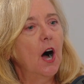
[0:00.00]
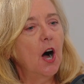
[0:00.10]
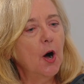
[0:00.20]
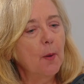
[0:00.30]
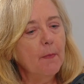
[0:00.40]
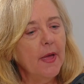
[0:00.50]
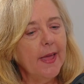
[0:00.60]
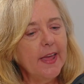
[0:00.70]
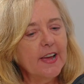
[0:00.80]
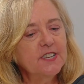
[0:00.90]

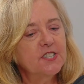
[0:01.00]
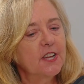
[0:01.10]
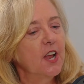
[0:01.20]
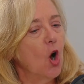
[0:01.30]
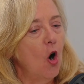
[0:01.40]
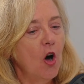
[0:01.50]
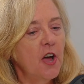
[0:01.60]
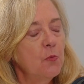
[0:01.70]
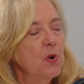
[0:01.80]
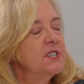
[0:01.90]
And
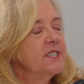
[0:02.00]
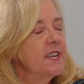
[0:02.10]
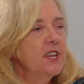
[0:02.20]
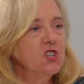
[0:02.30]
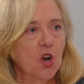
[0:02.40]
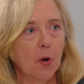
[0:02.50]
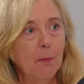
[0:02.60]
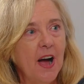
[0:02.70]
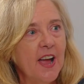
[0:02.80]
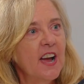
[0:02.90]
on we see
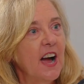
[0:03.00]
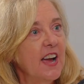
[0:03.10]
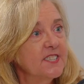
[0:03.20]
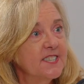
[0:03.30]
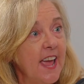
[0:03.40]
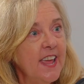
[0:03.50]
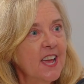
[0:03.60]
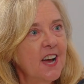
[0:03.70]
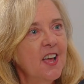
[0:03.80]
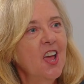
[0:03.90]
Jeremiah,
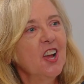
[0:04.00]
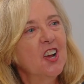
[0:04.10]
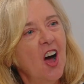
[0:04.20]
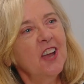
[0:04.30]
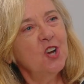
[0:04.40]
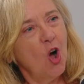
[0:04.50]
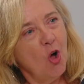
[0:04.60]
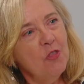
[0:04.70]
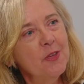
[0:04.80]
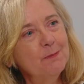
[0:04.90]
Isaiah, God
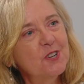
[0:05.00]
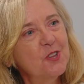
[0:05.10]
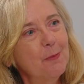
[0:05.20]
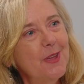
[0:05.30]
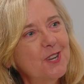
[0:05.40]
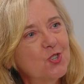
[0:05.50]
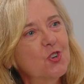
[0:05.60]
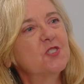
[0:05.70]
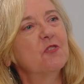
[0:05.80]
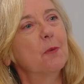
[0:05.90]
called them to their
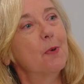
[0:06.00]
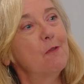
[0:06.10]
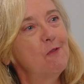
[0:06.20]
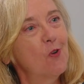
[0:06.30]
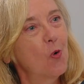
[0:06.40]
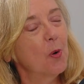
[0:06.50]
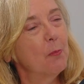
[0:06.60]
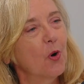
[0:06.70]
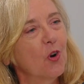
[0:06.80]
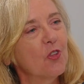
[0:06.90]
ministries from before
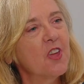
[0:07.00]
birth.